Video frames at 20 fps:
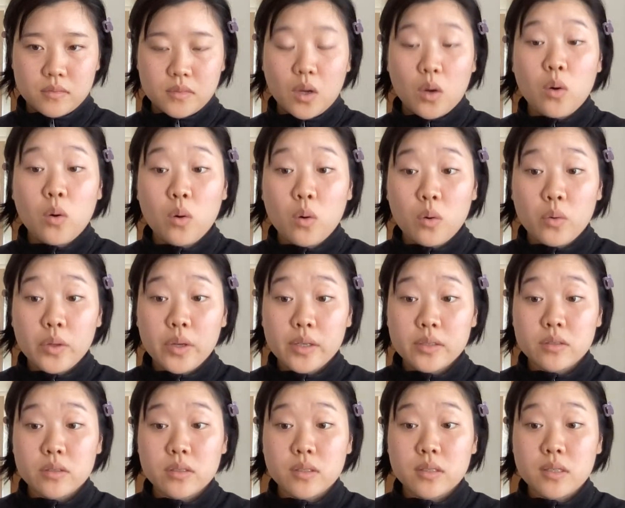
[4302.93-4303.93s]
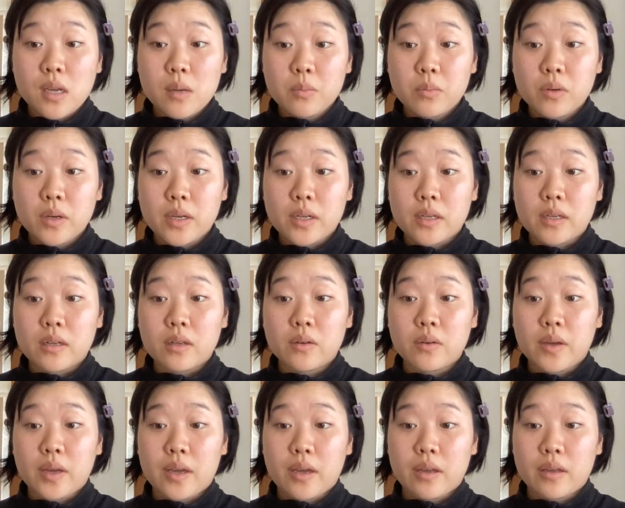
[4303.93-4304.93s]
Oh, you guys are separated.
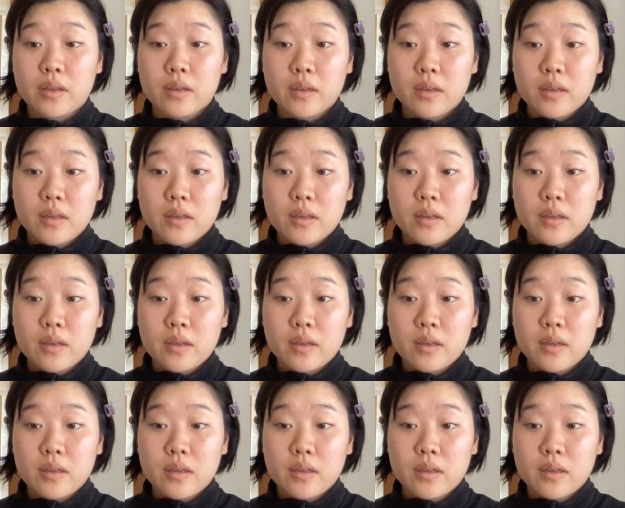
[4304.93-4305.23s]
Okay.